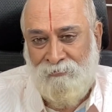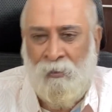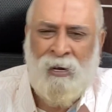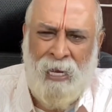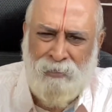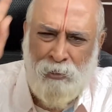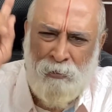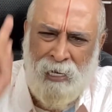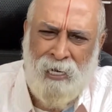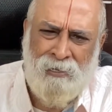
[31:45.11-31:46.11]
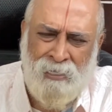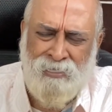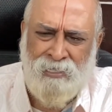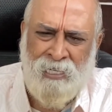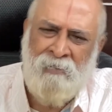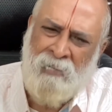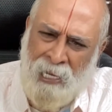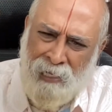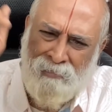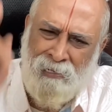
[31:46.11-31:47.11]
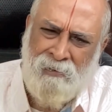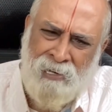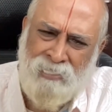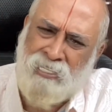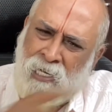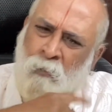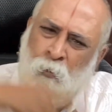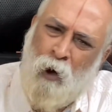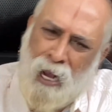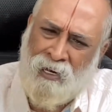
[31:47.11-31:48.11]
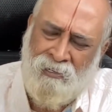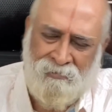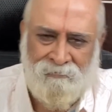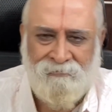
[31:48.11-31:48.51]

One has to take decision, take that risk and walk.